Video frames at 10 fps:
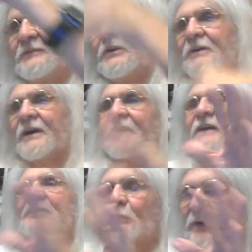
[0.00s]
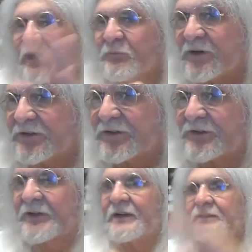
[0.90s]
Okay, that's what I wanted to
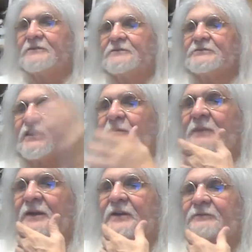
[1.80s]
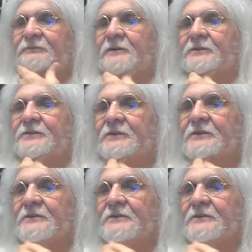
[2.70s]
say. Sorry mm about that, folks.